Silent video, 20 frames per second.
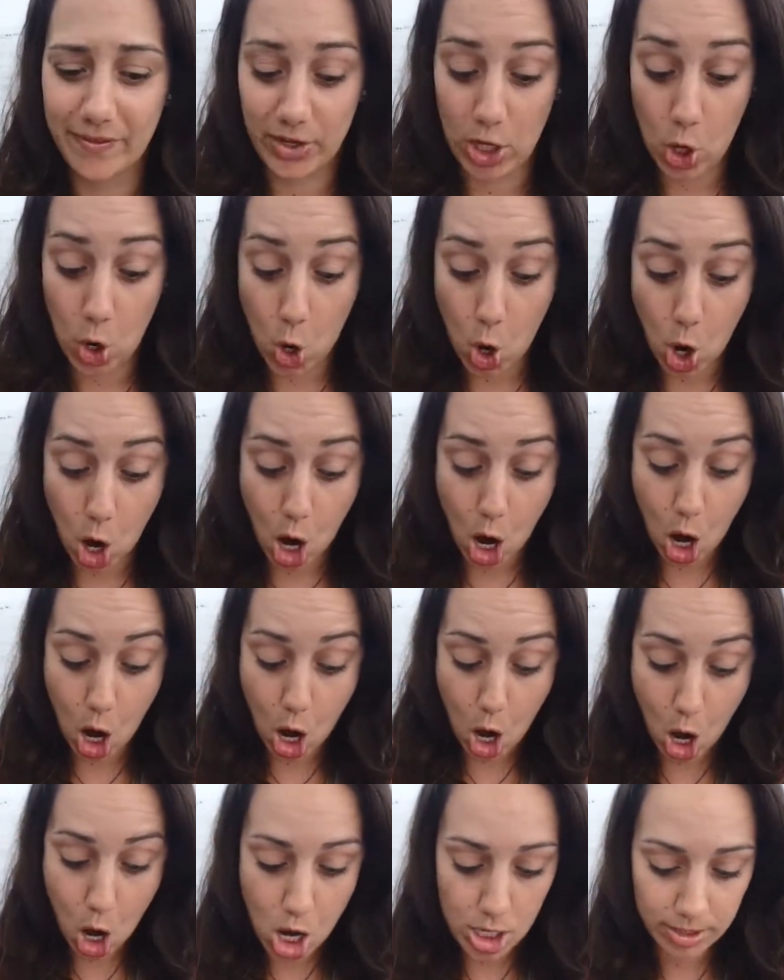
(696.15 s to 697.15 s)

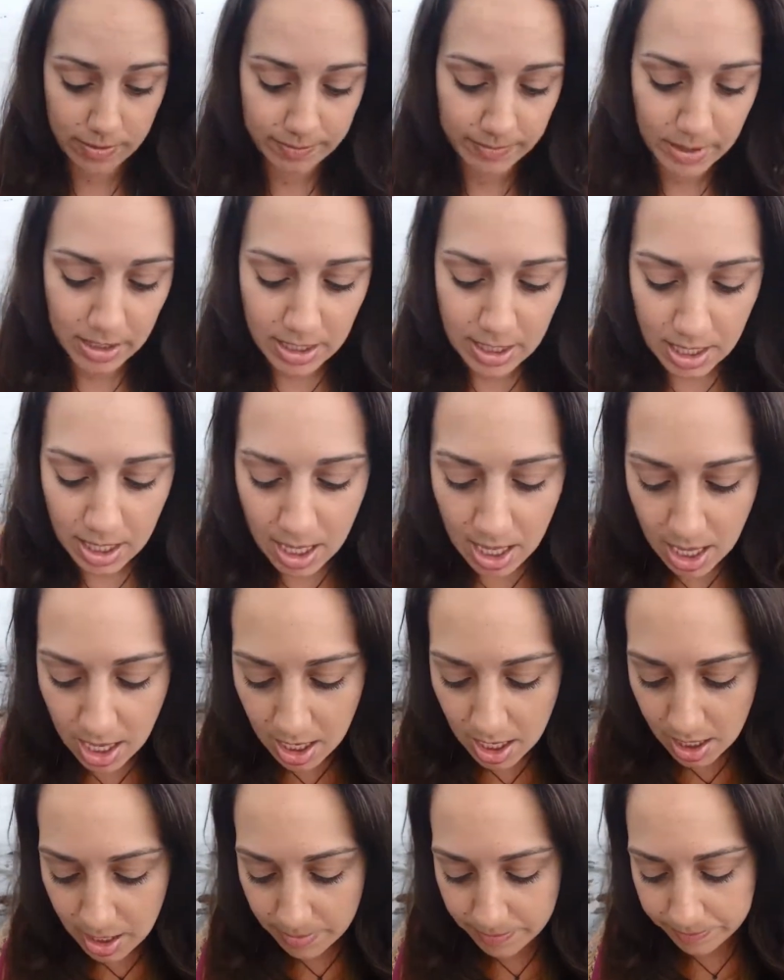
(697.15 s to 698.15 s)

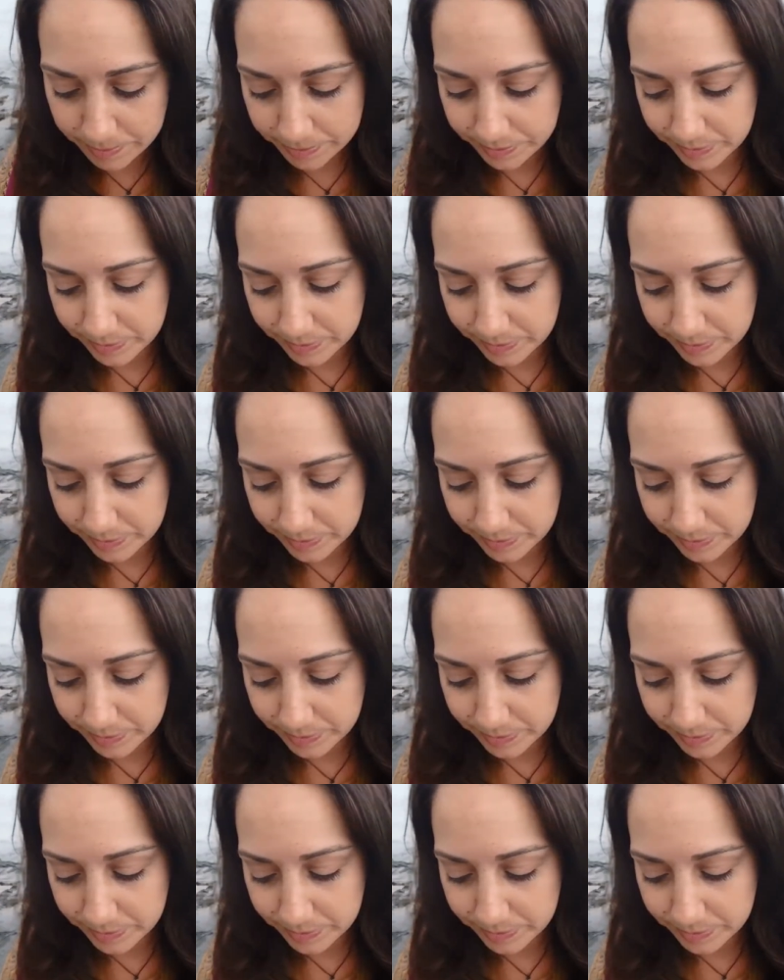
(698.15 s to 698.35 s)
floor.